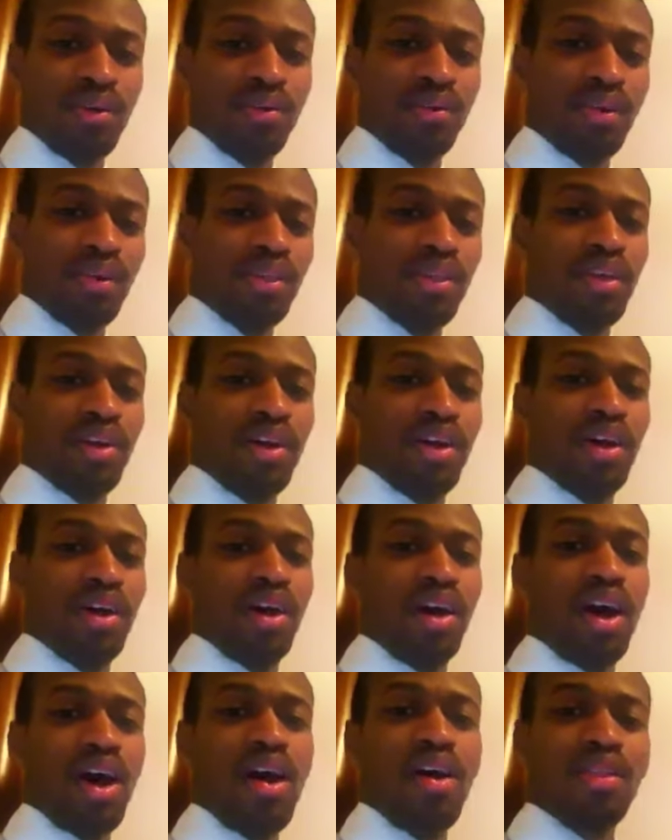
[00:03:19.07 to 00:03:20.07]
with
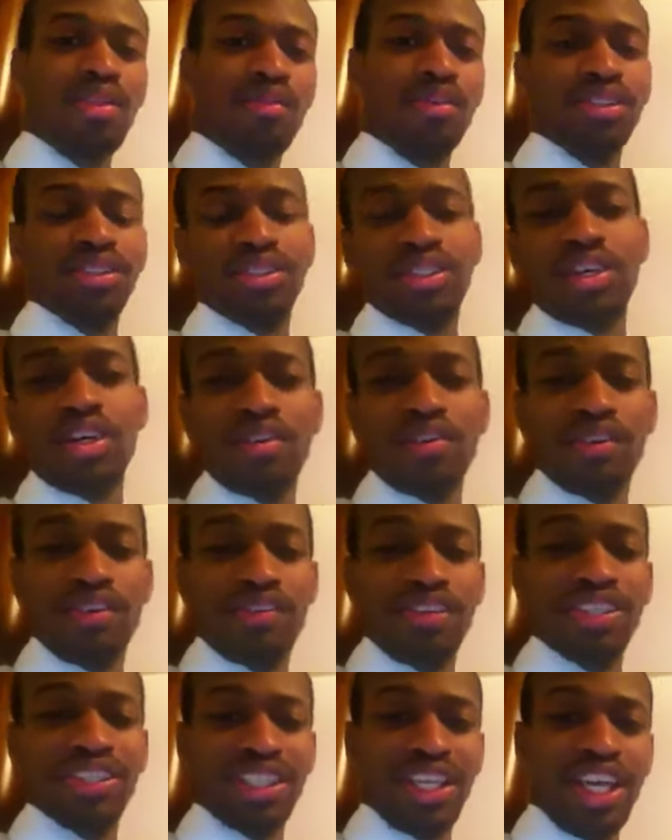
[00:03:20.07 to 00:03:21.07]
uh, all the reserve of
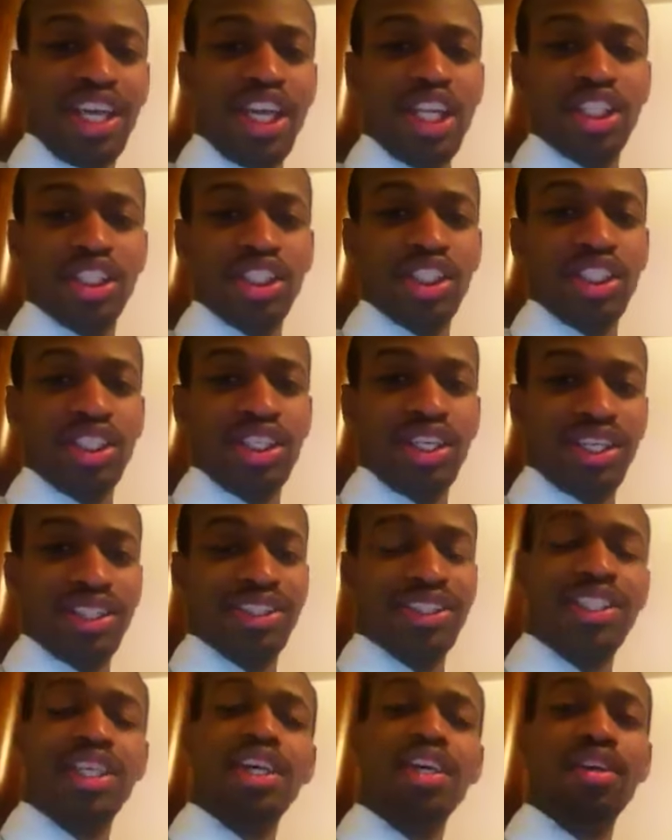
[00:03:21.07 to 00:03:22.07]
his energy and
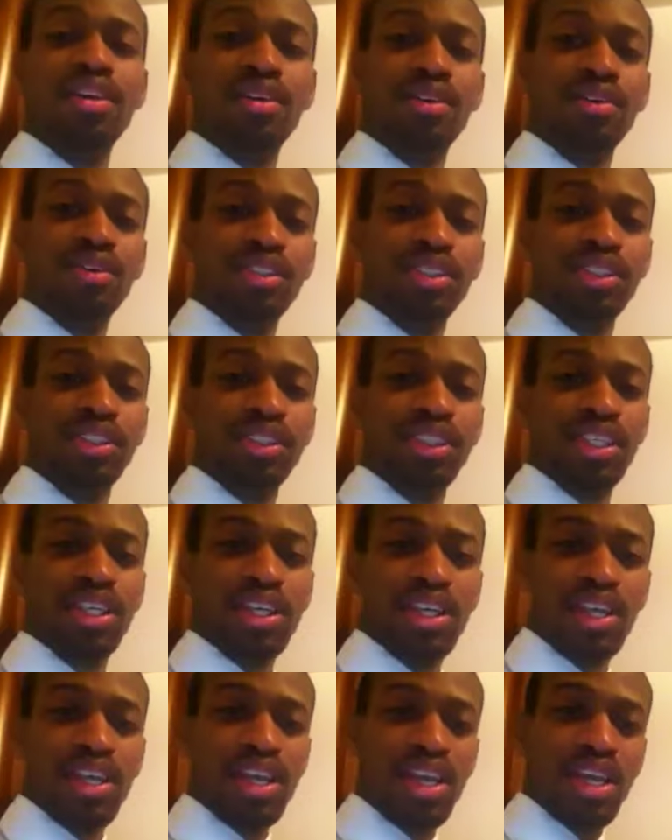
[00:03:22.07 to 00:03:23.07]
skills
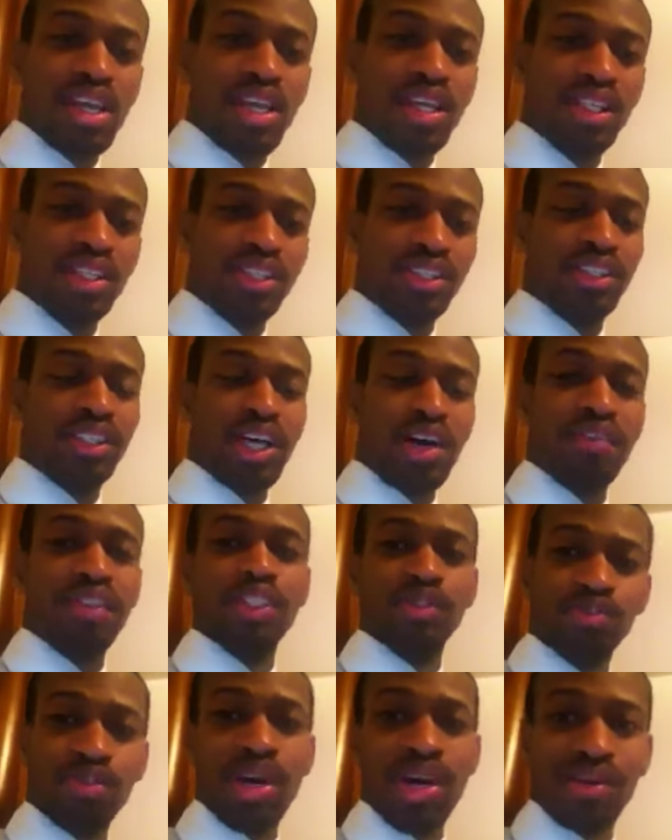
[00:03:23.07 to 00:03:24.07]
to solve
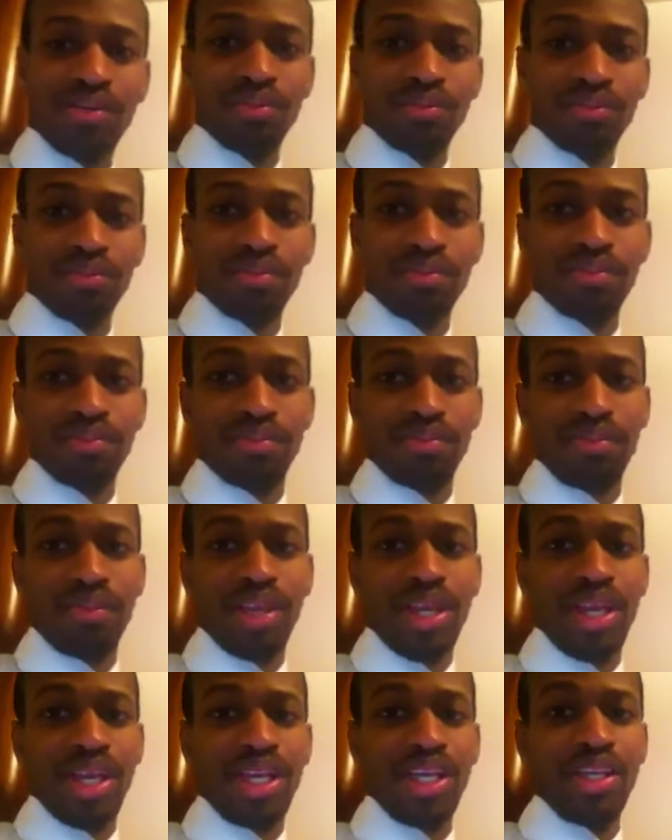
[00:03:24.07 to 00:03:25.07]
this problem,
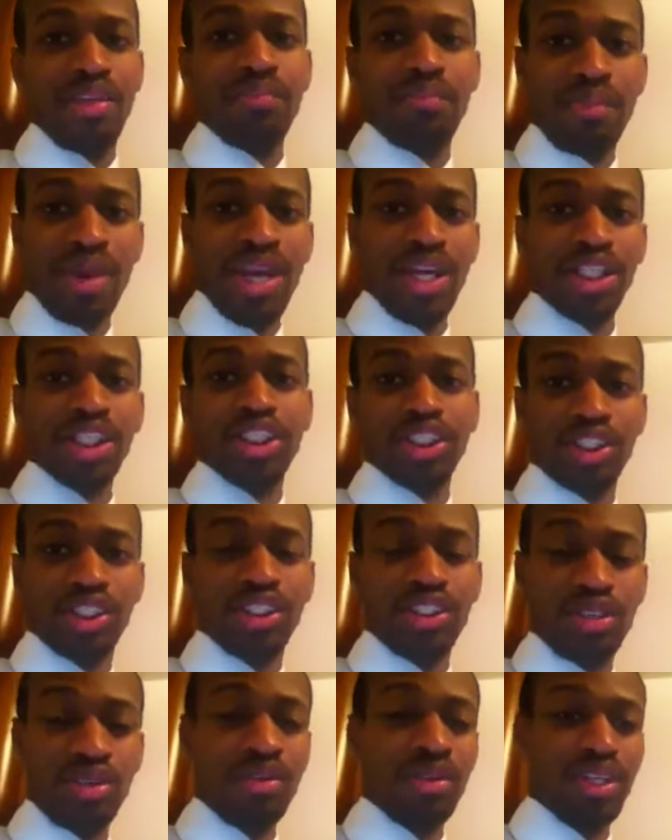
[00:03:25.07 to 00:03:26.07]
and he
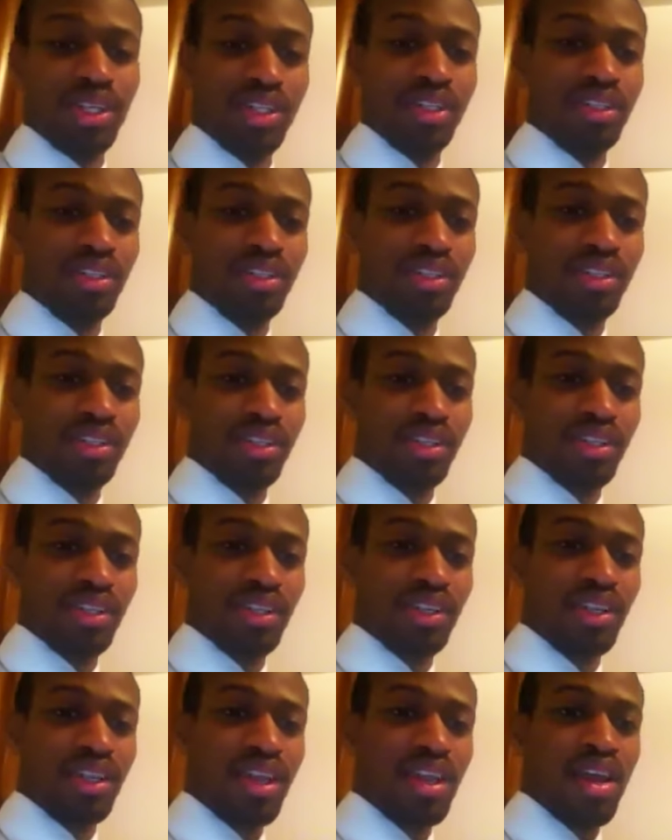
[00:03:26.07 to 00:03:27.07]
managed doing it.
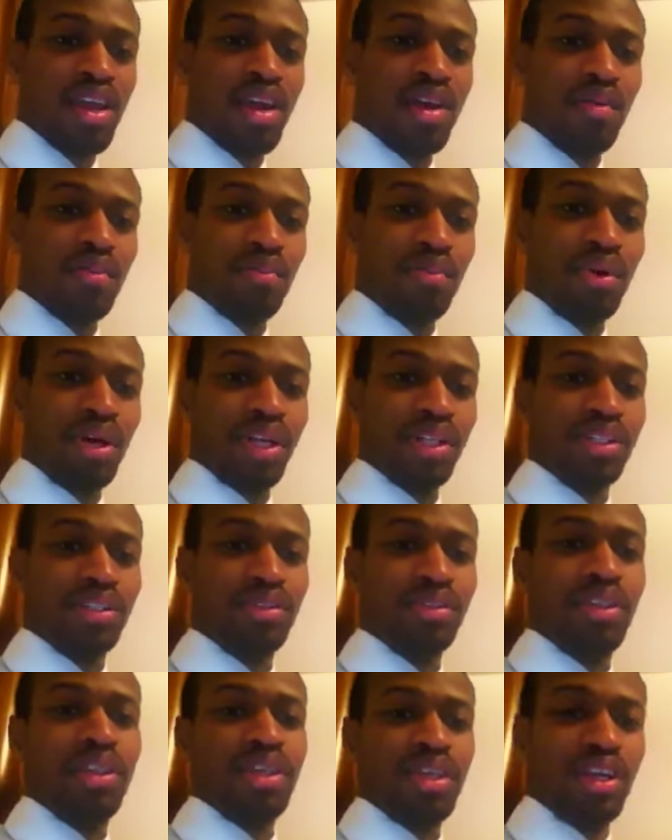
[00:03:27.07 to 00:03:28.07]
But
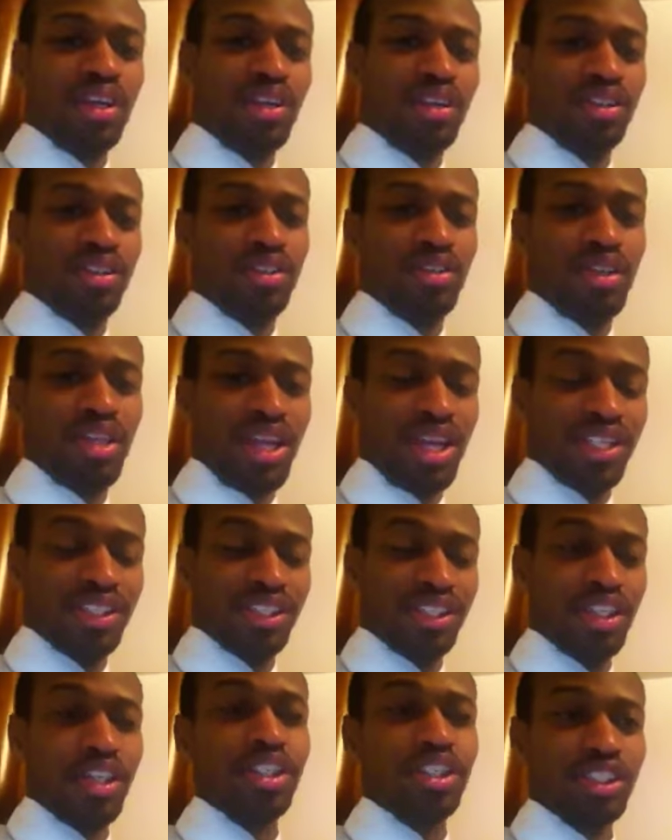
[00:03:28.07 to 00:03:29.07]
due to to the
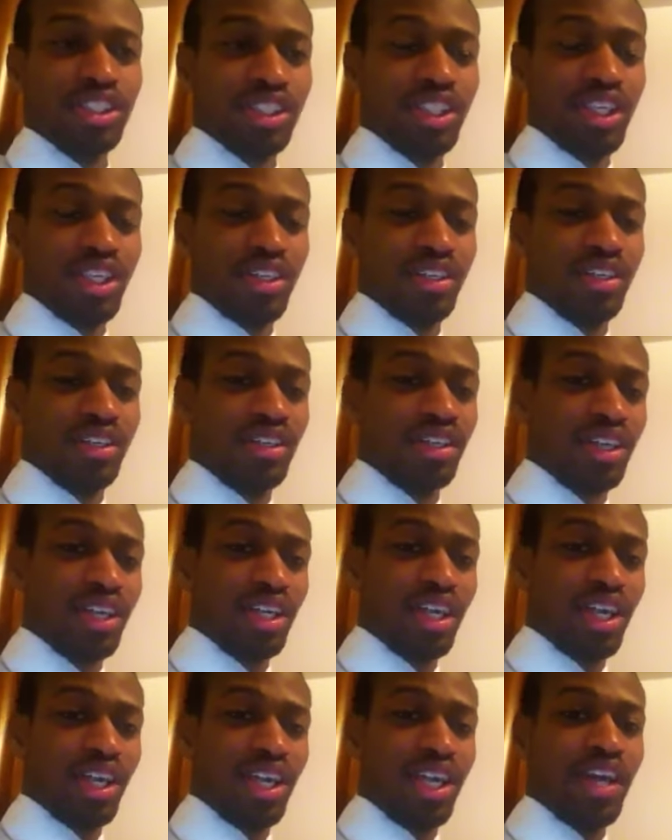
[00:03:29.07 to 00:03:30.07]
exertion,
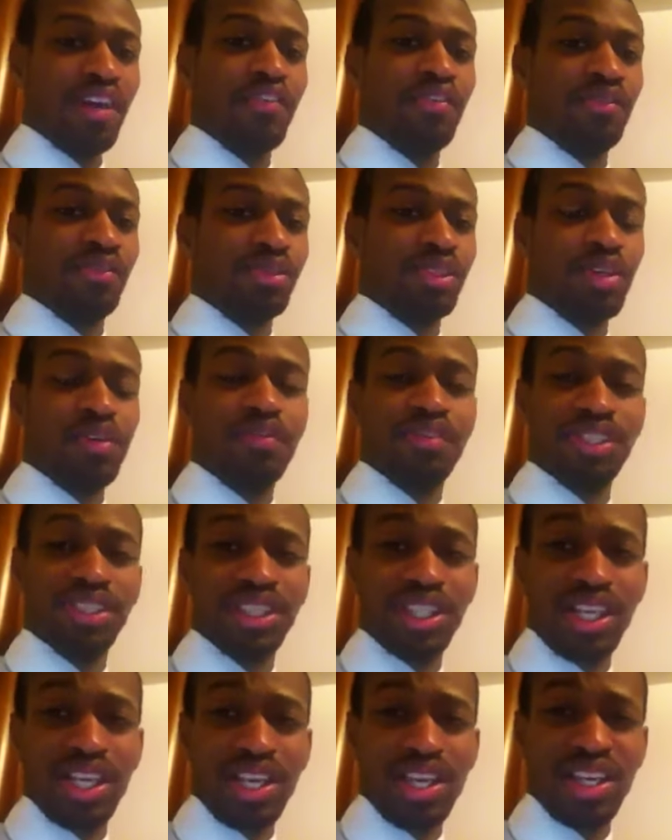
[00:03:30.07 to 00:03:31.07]
it left him so
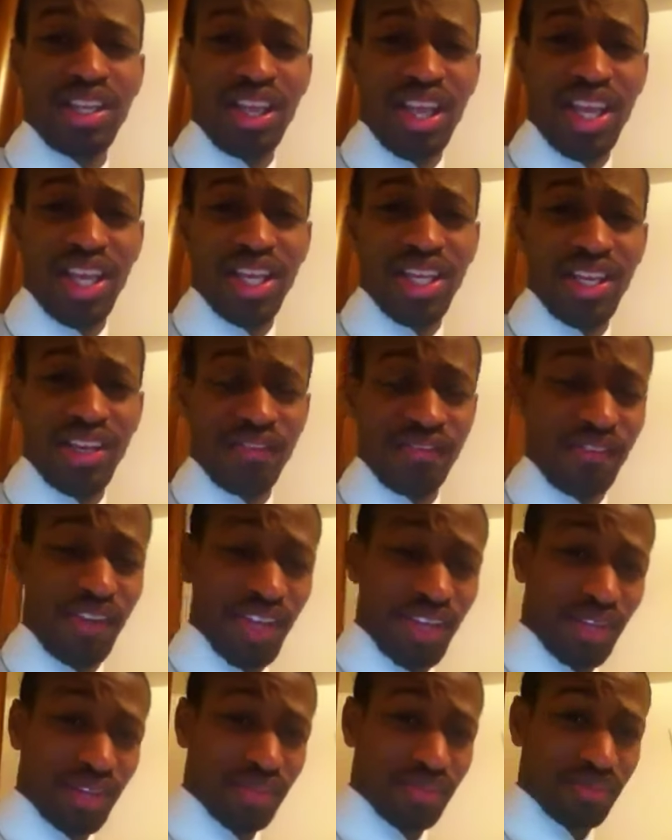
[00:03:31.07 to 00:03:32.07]
fatigued that he
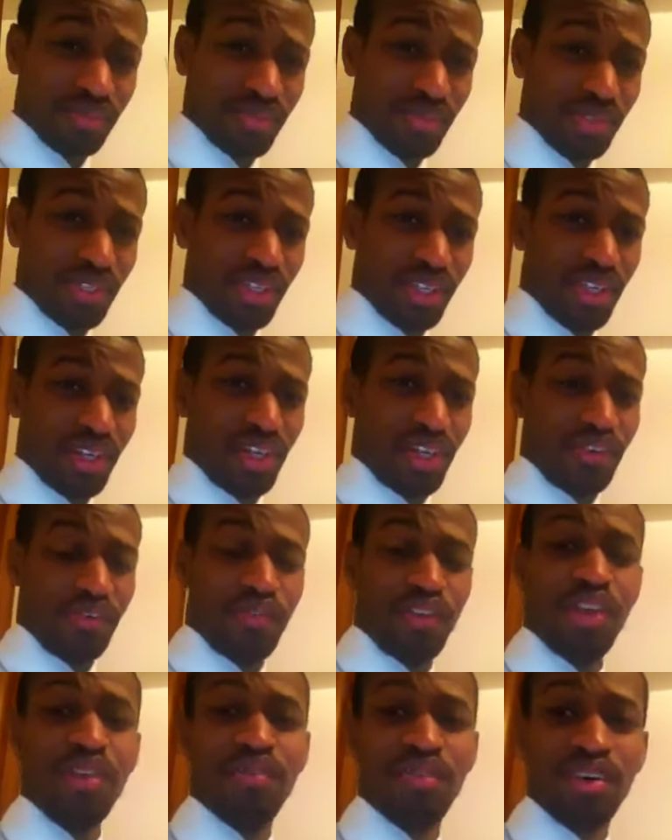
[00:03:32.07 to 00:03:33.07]
developed uh, a
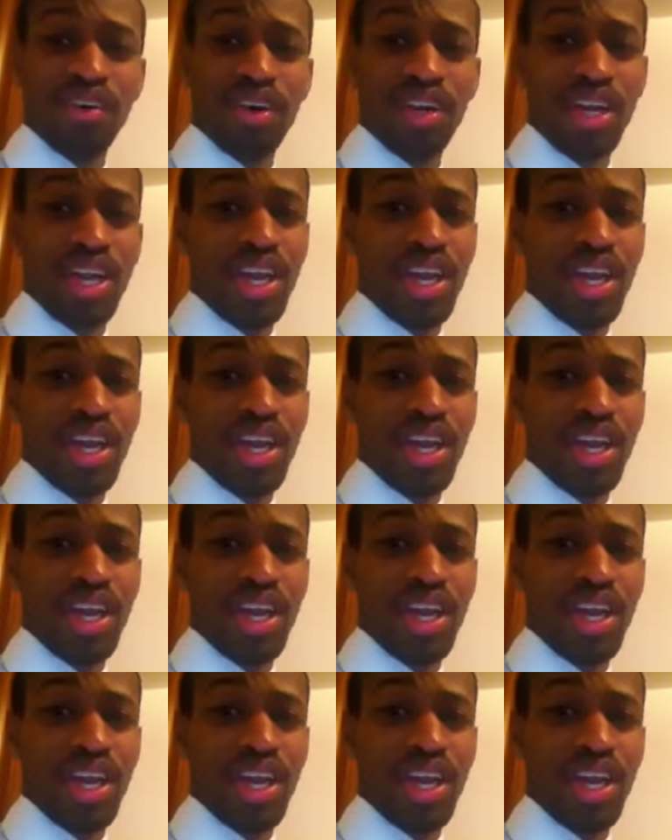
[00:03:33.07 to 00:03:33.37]
fever